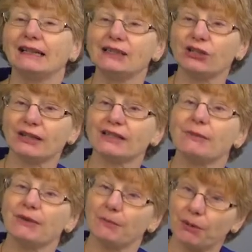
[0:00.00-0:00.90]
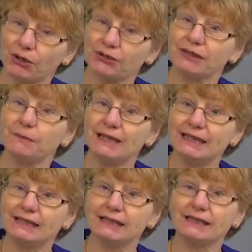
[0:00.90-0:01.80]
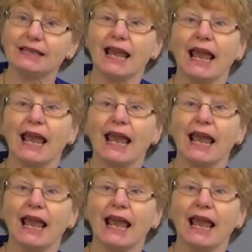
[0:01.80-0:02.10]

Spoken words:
Let's look at some of the parts and pieces,